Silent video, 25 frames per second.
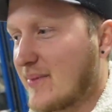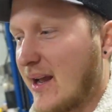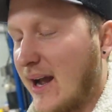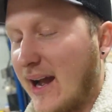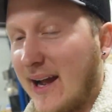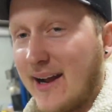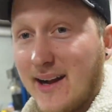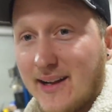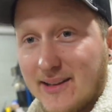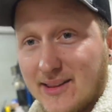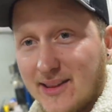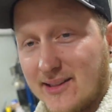
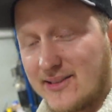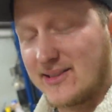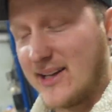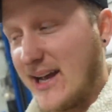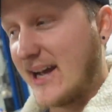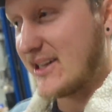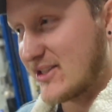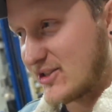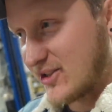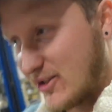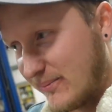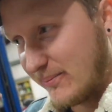I got the
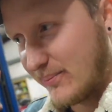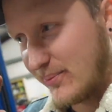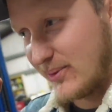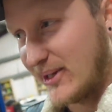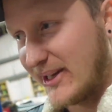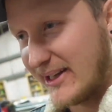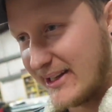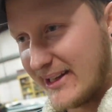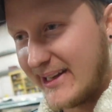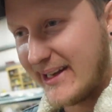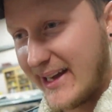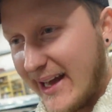dash
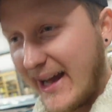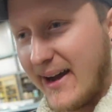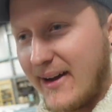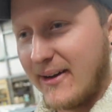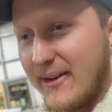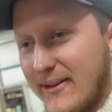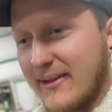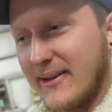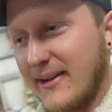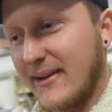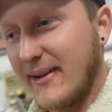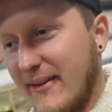completely
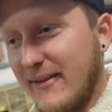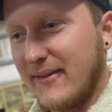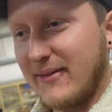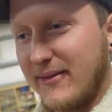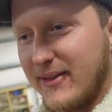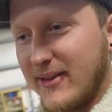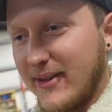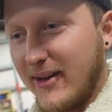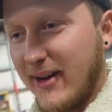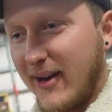out of the